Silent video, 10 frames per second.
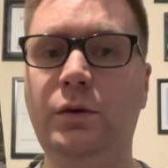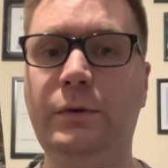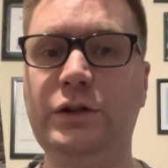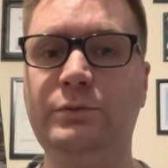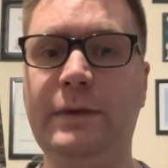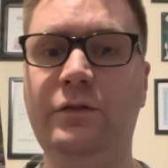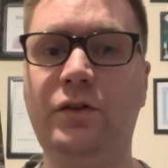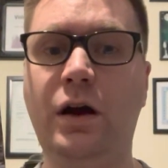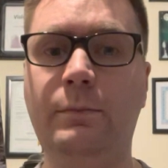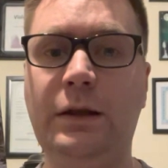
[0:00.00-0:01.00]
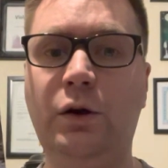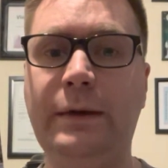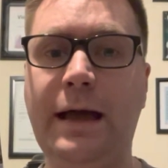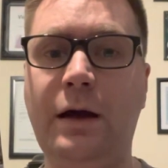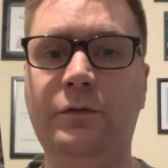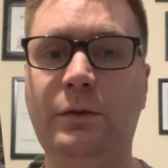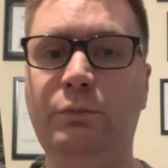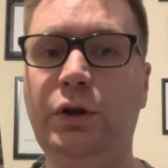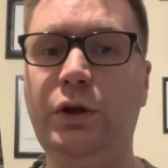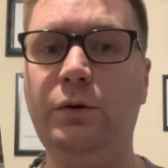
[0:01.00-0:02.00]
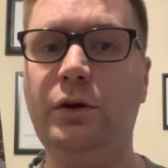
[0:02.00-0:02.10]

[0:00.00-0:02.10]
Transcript: which may have come a little bit out of the blue,